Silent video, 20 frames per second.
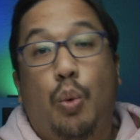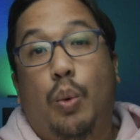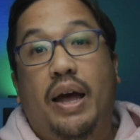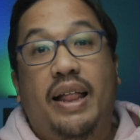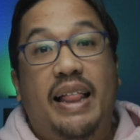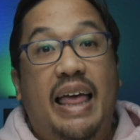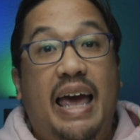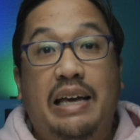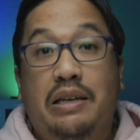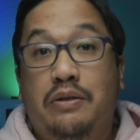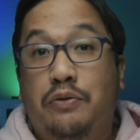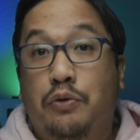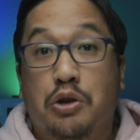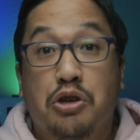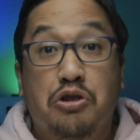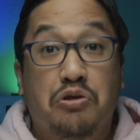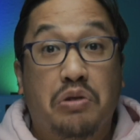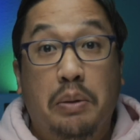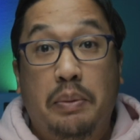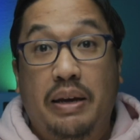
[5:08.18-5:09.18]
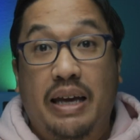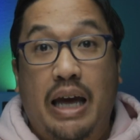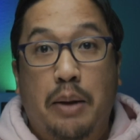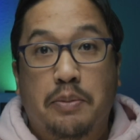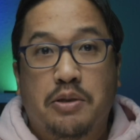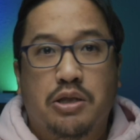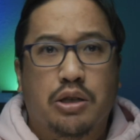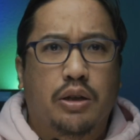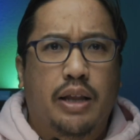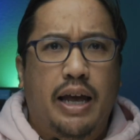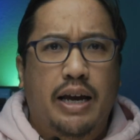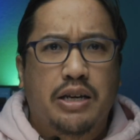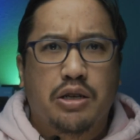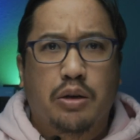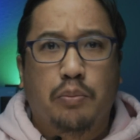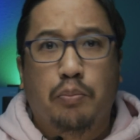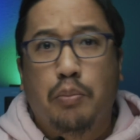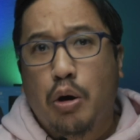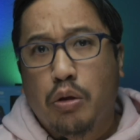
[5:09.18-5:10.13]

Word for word: Well, as for streaming app selection,